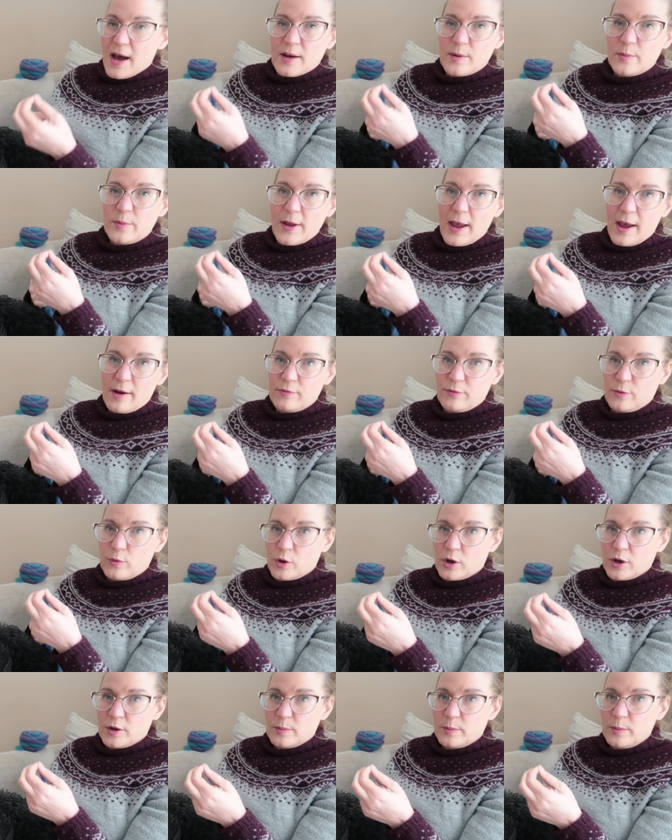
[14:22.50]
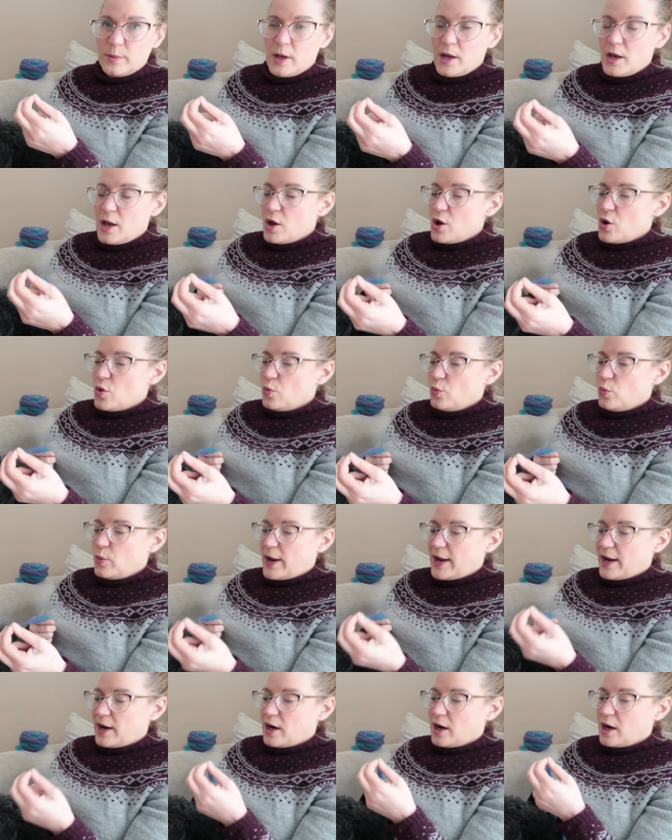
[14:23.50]
on a platform
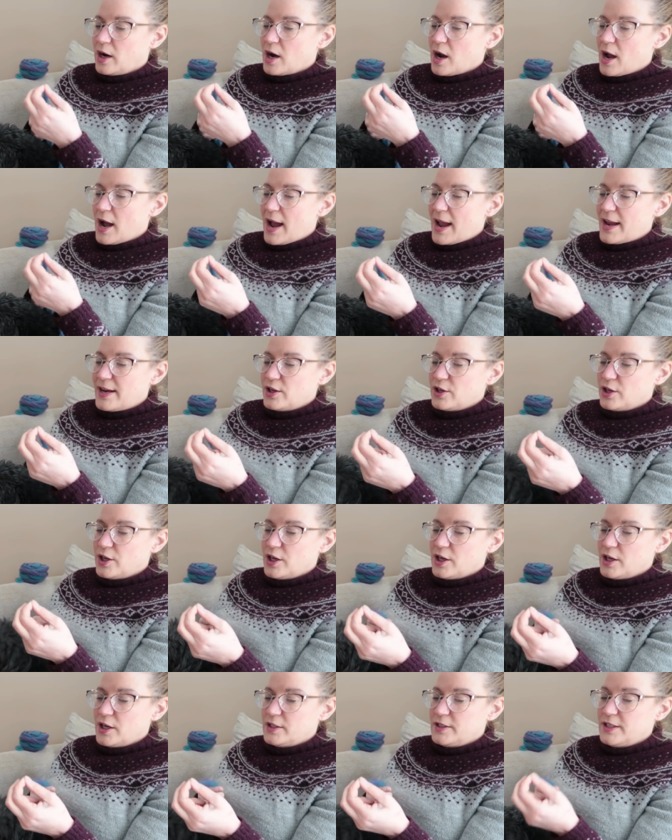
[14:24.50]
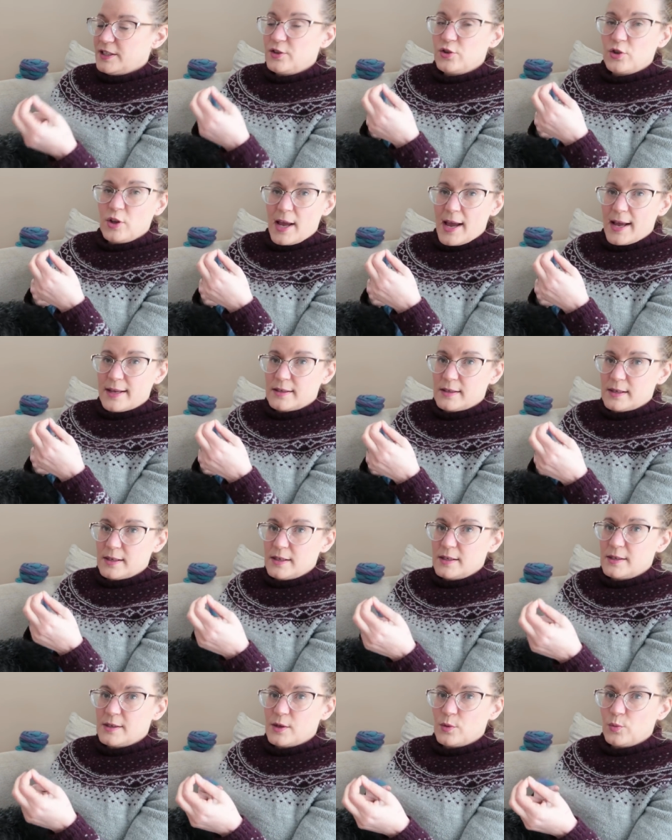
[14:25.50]
where I could teach
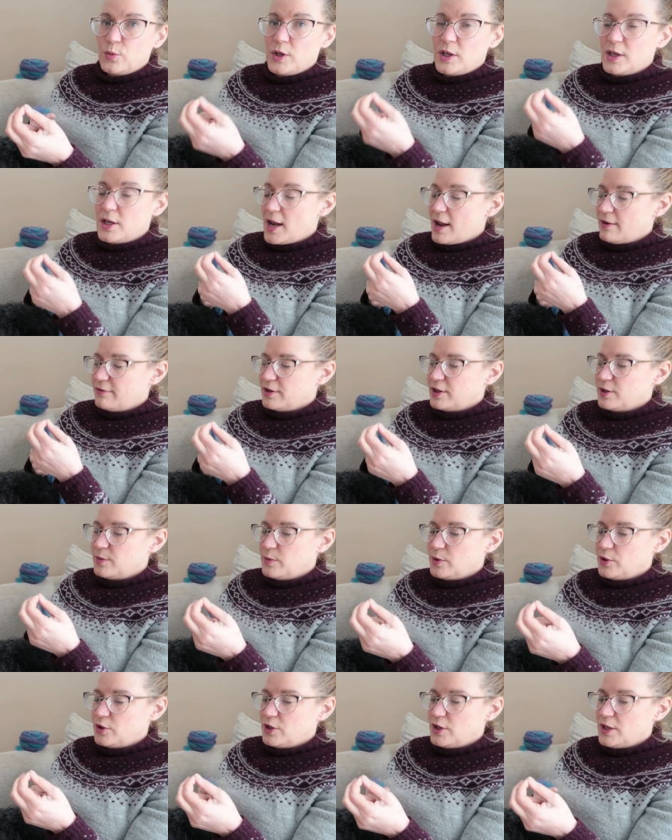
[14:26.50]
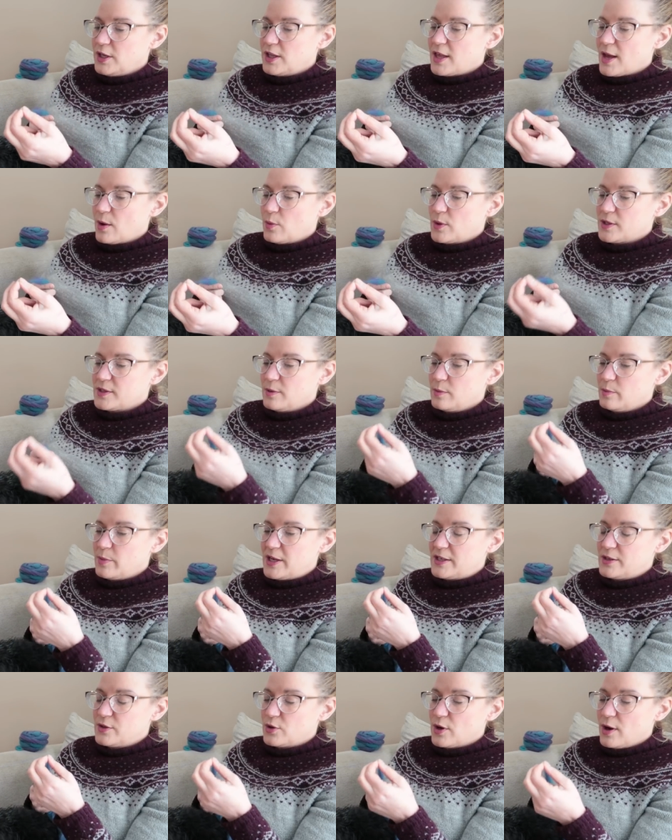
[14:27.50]
classes and we could have a community that wasn't
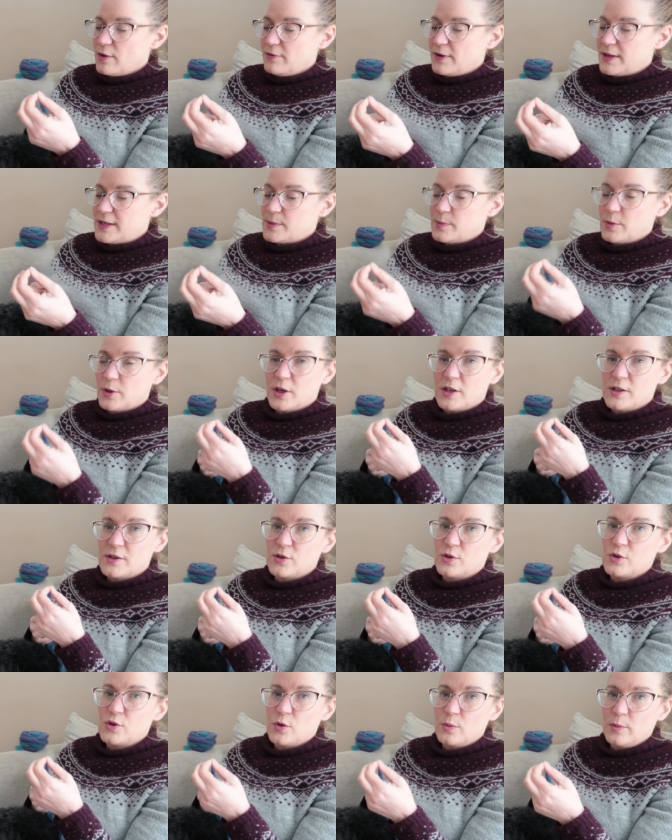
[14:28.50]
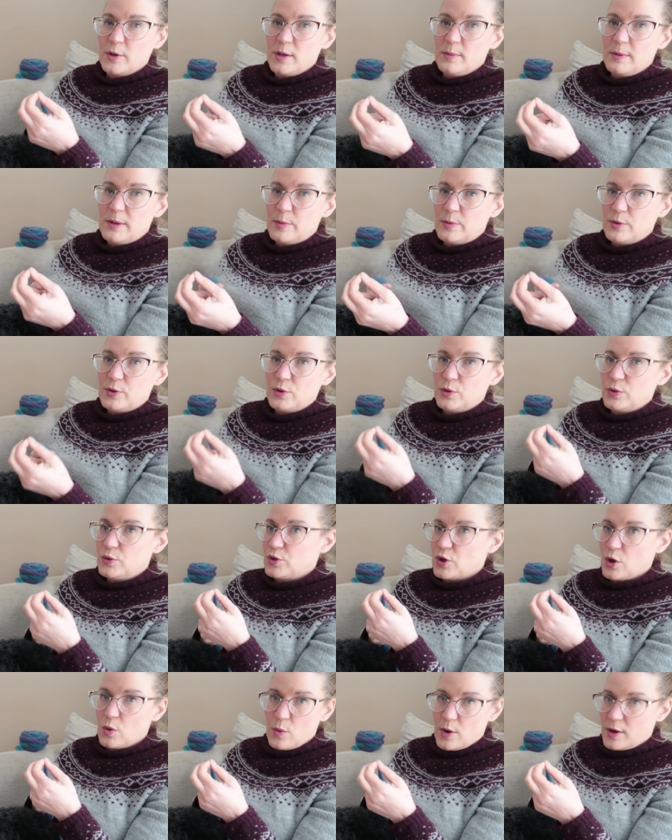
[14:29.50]
based around Facebook, because there's so many people who
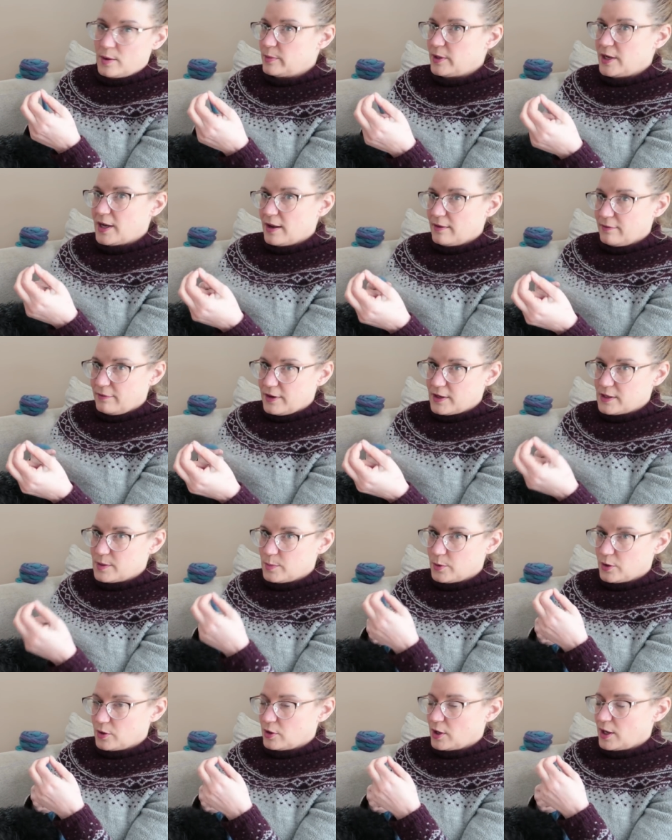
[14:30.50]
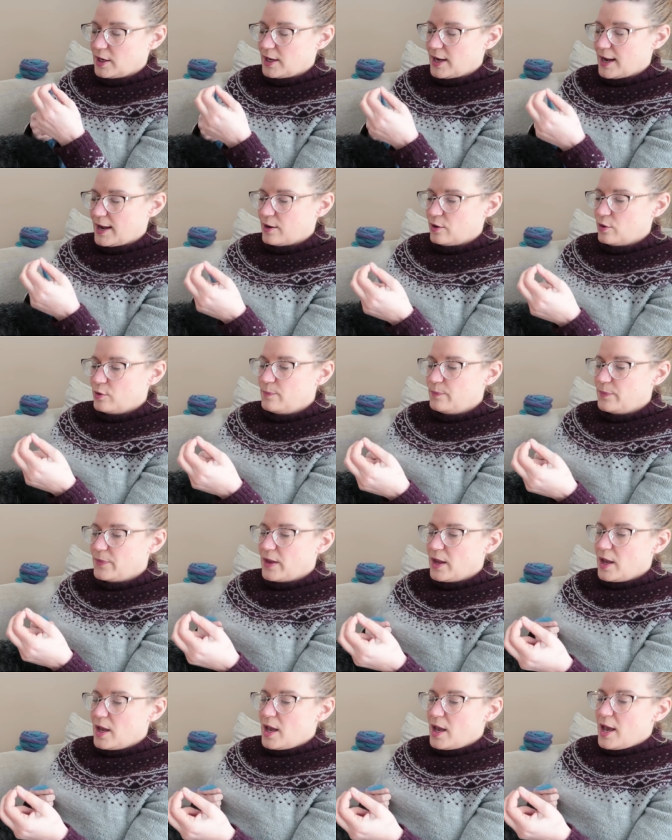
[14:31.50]
don't want to be on Facebook right now.
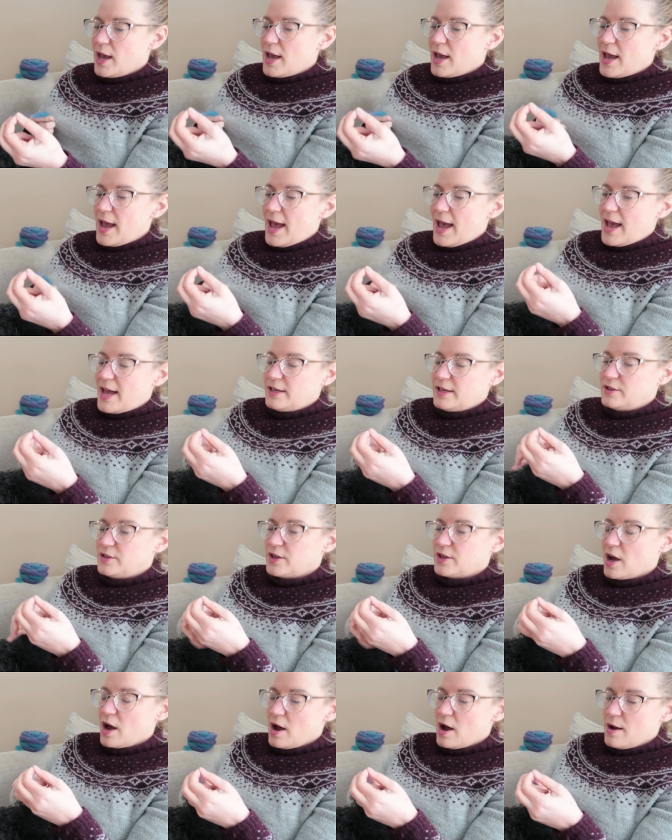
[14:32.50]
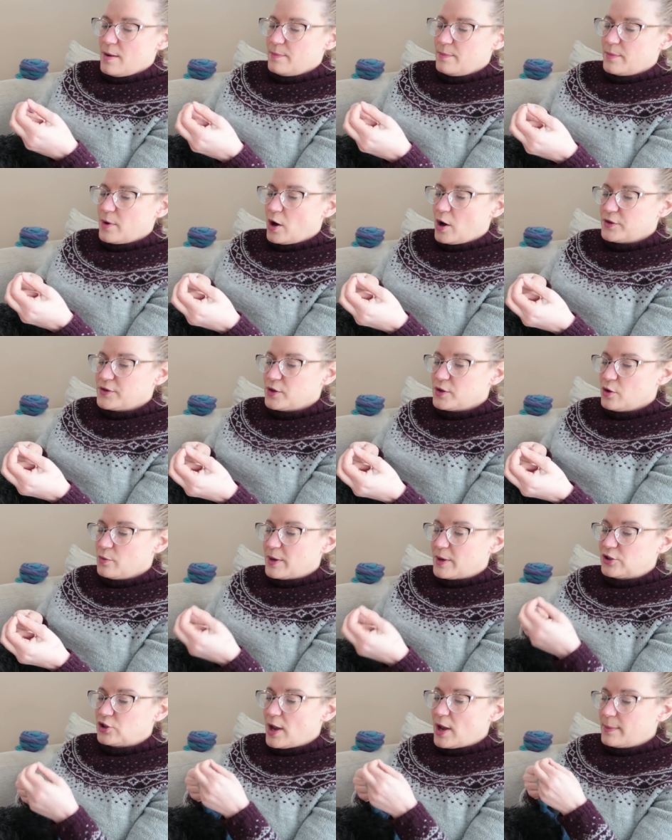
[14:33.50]
And also
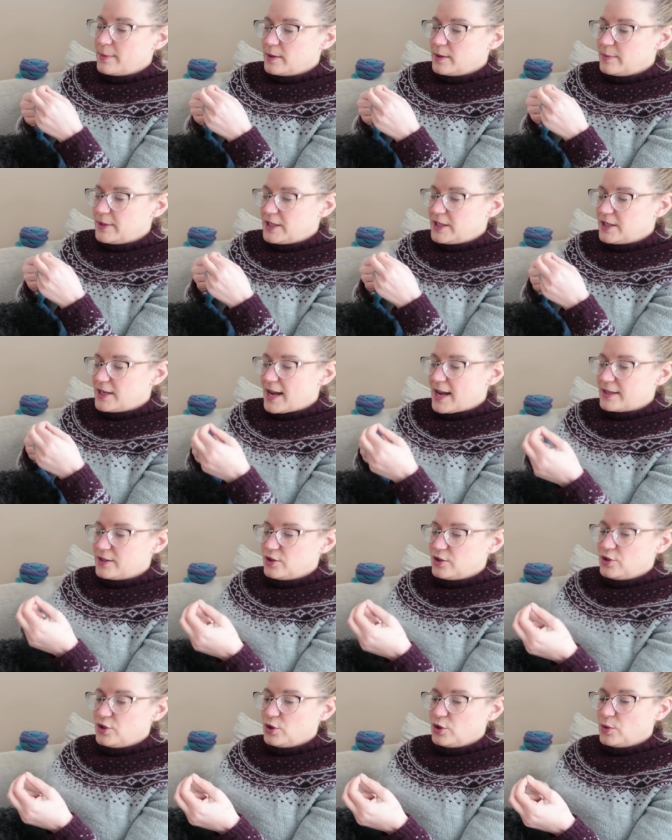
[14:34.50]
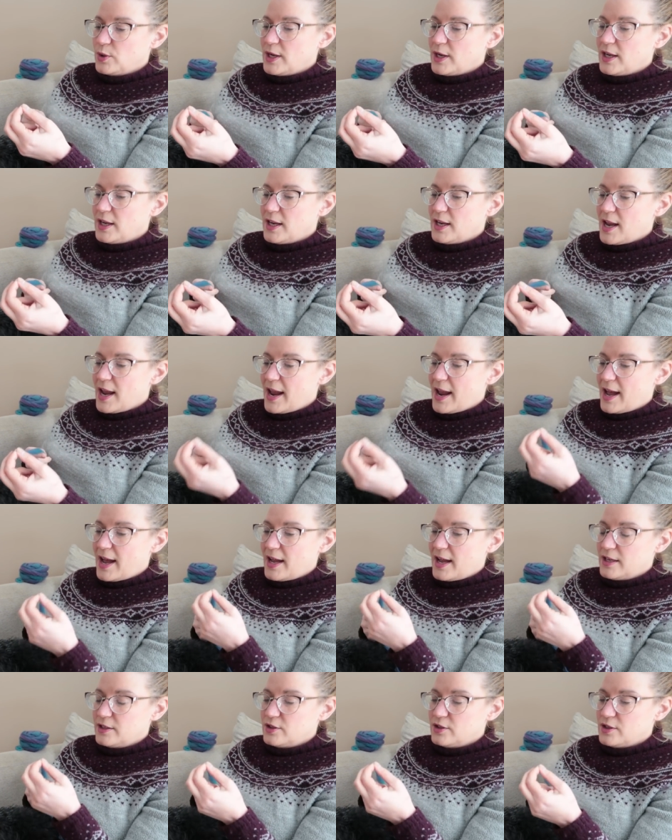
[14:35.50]
my shop could be connected to it.
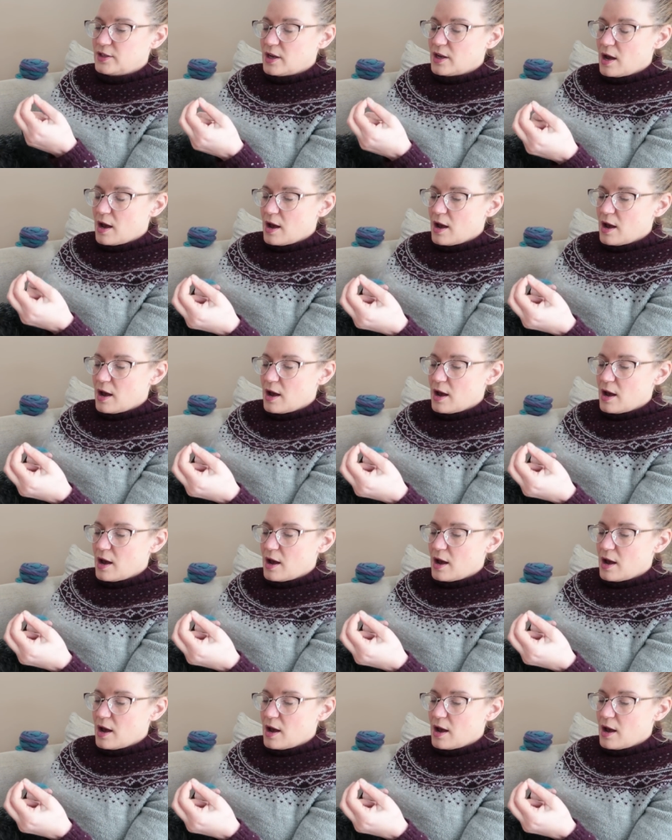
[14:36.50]
And